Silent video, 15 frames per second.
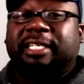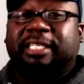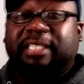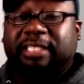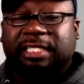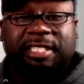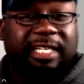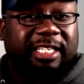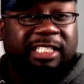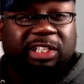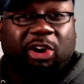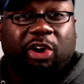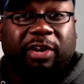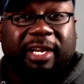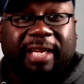Just get
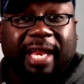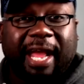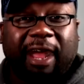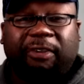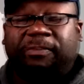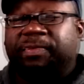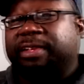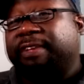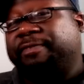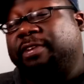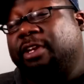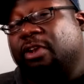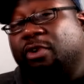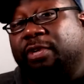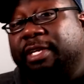started now. If you
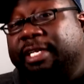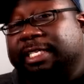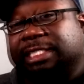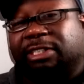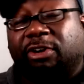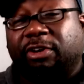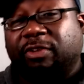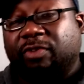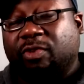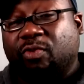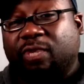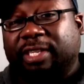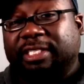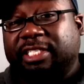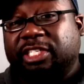can only get started with
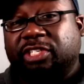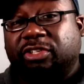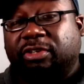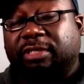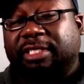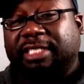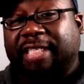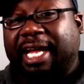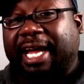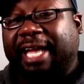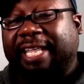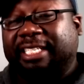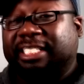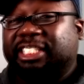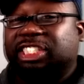one t-shirt
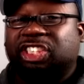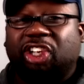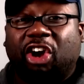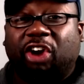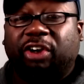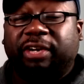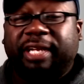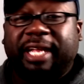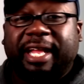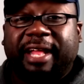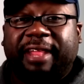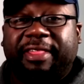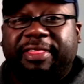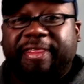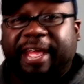design, start
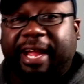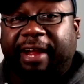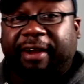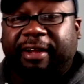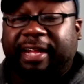there.